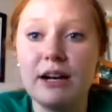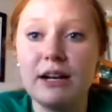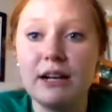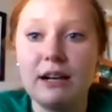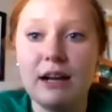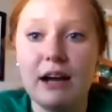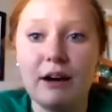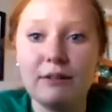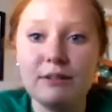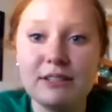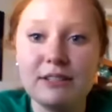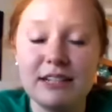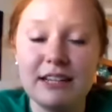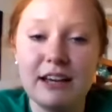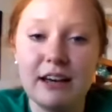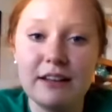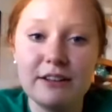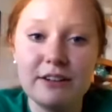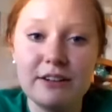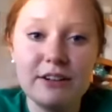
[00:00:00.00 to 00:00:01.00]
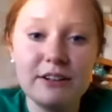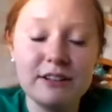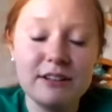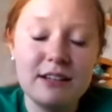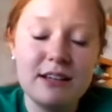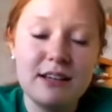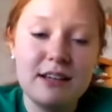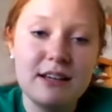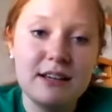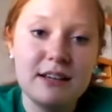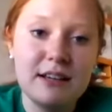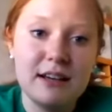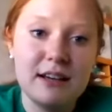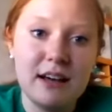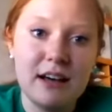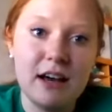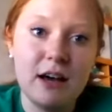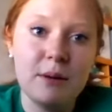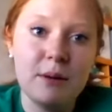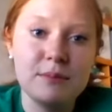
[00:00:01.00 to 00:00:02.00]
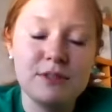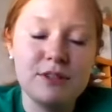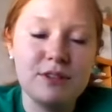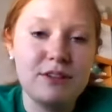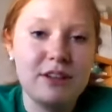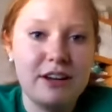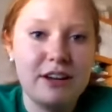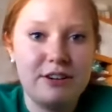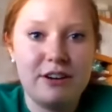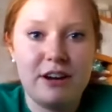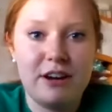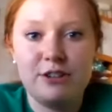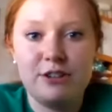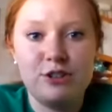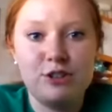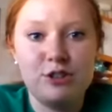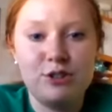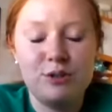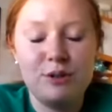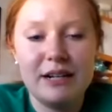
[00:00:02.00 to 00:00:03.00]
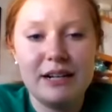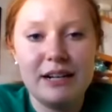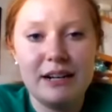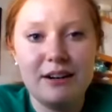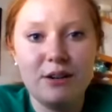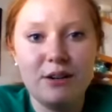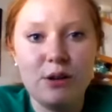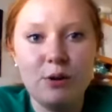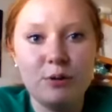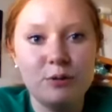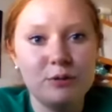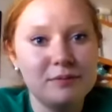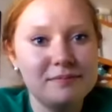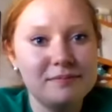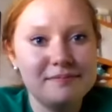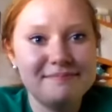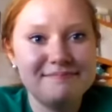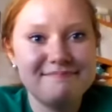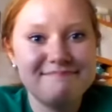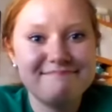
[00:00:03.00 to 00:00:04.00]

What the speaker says: write it out together so that you're not just doing it alone.